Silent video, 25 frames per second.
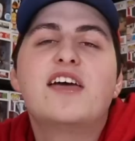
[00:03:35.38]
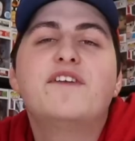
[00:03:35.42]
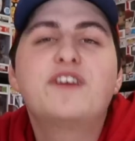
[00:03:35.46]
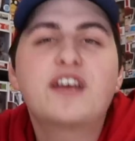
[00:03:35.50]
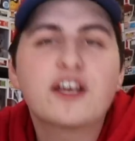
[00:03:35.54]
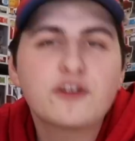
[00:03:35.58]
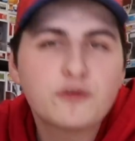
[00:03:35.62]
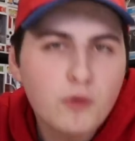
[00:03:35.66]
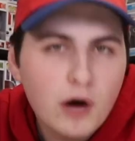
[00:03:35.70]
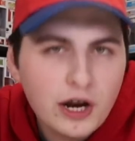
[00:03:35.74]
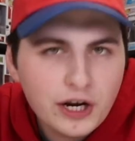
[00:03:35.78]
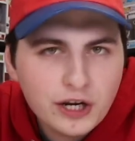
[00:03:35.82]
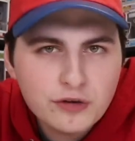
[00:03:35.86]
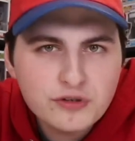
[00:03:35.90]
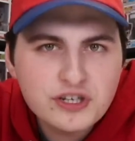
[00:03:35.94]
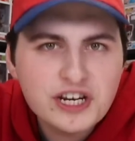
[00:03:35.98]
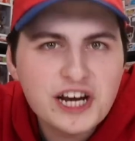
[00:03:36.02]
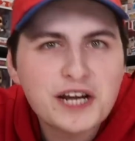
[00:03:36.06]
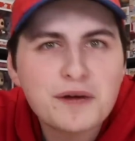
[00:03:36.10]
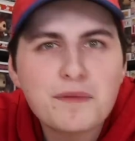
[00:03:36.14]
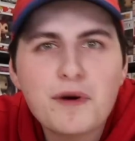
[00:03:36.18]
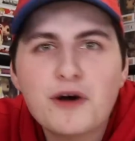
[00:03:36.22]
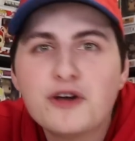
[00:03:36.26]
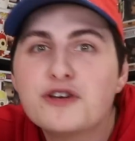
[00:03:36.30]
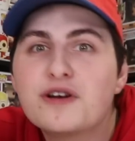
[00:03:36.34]
If you guys want to go
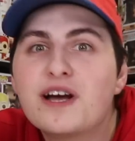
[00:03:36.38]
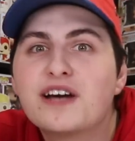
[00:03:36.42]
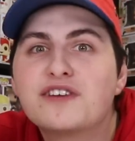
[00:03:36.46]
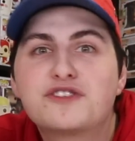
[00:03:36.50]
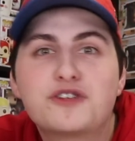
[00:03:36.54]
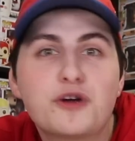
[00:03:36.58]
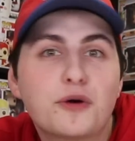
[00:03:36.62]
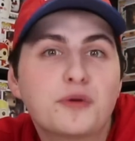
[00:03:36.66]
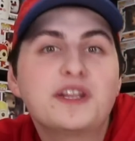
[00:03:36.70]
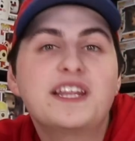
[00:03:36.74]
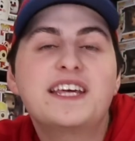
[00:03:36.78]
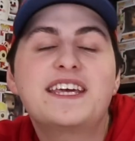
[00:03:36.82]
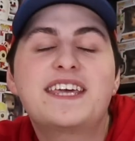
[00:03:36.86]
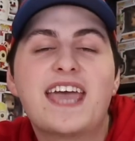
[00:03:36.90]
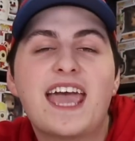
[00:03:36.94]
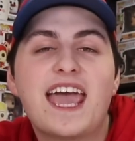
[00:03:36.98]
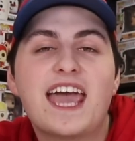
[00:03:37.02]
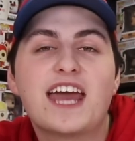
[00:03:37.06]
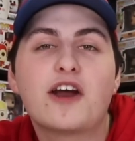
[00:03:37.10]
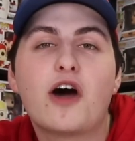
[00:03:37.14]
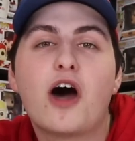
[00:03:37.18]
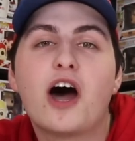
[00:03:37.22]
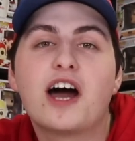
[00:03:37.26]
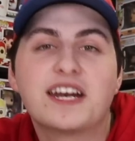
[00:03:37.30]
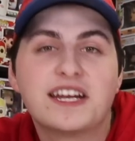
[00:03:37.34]
check him out, you guys totally
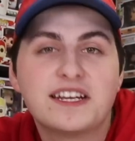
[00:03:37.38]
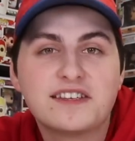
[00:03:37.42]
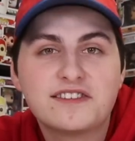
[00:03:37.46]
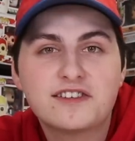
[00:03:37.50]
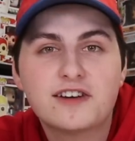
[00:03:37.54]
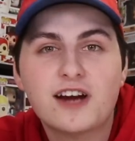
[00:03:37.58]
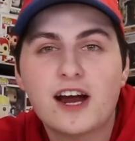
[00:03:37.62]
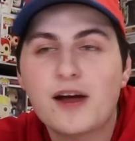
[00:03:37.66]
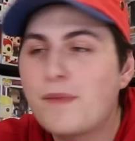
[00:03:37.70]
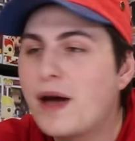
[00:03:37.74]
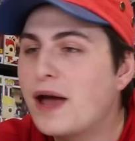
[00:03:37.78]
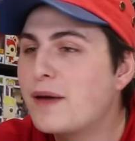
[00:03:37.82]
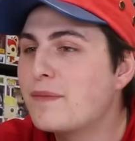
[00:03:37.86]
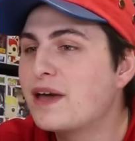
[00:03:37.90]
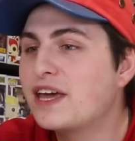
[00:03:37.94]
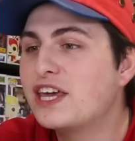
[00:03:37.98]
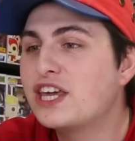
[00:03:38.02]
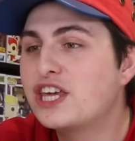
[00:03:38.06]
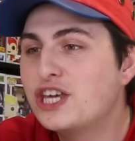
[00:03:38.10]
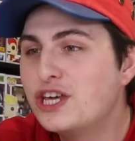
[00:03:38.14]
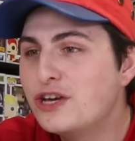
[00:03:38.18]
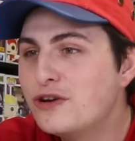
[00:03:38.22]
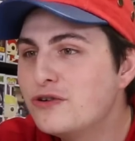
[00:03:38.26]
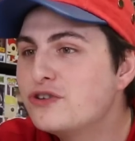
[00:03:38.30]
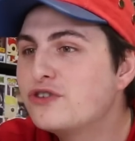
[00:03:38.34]
can on Instagram. I'm a
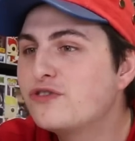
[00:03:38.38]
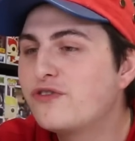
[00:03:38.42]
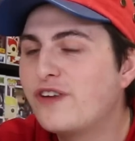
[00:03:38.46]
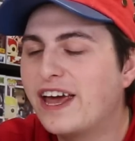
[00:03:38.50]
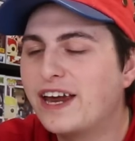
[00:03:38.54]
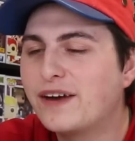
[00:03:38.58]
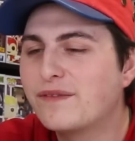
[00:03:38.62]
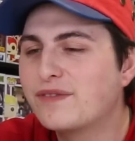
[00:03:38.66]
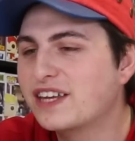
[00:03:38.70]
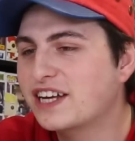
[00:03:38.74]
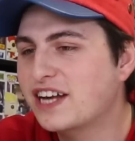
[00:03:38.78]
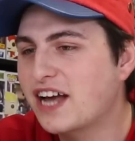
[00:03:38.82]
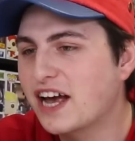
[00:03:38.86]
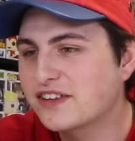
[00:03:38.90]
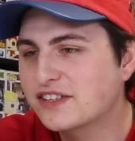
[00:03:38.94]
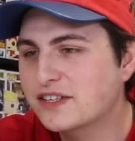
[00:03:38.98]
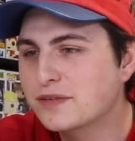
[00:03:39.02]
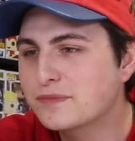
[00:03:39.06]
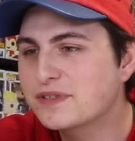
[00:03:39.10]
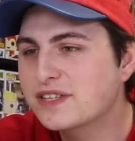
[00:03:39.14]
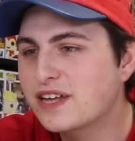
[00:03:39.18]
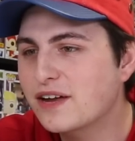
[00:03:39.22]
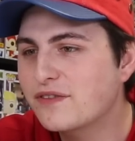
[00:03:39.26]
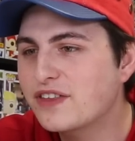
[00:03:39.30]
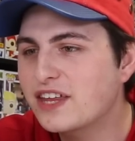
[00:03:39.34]
huge fan of the
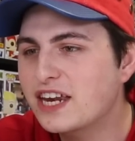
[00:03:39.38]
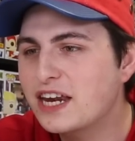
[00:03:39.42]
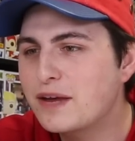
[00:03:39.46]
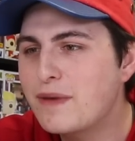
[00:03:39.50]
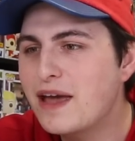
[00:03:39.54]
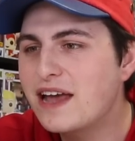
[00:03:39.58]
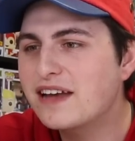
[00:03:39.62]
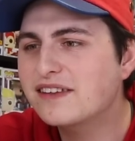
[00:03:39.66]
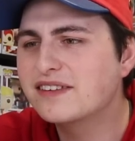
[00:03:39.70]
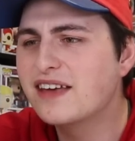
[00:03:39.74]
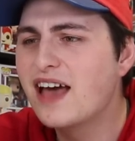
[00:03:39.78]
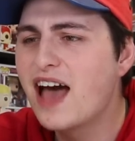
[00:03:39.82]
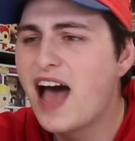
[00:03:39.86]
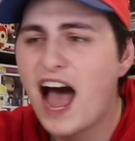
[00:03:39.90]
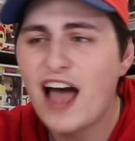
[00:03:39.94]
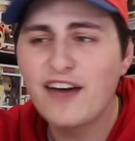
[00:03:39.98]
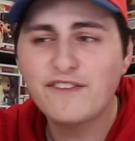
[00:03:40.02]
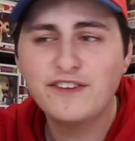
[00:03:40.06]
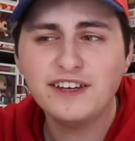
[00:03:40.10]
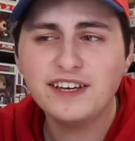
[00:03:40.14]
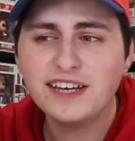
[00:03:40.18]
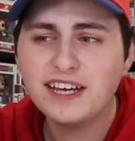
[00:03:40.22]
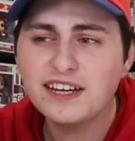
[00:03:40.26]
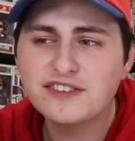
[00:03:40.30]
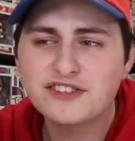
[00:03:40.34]
custom stuff that he makes.
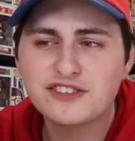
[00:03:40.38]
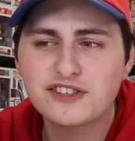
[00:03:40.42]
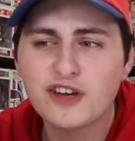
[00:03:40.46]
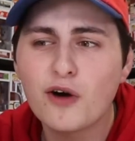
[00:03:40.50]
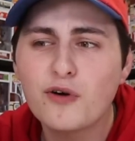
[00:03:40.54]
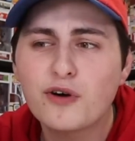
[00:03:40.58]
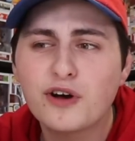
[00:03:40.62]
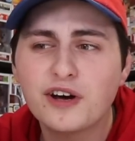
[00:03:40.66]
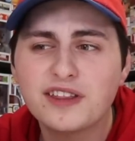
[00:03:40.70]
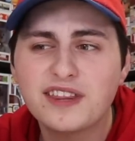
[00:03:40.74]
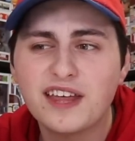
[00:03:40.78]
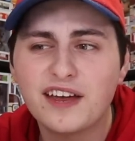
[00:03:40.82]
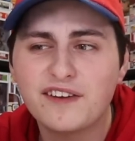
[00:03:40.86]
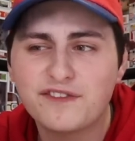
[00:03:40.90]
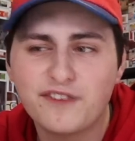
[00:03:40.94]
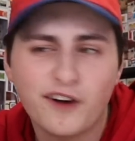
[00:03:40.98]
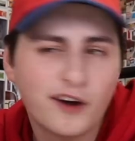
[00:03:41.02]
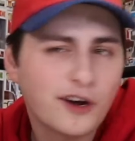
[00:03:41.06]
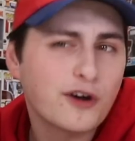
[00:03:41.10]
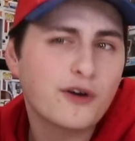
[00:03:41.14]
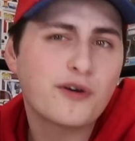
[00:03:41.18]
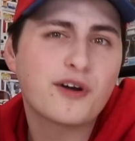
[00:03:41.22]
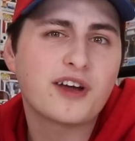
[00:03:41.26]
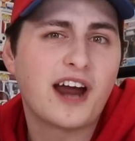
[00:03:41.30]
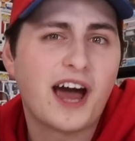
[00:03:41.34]
I feel like it's so good that
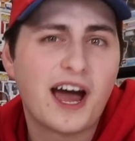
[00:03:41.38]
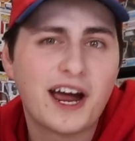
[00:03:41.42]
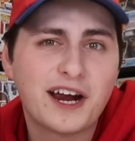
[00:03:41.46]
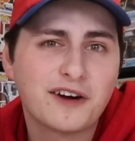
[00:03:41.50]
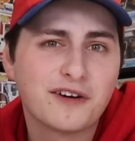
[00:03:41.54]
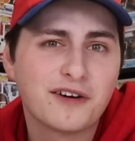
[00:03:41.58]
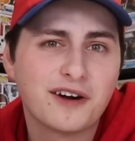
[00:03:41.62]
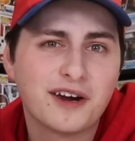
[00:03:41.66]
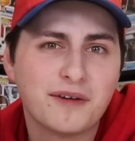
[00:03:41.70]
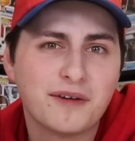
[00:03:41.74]
Funko could hire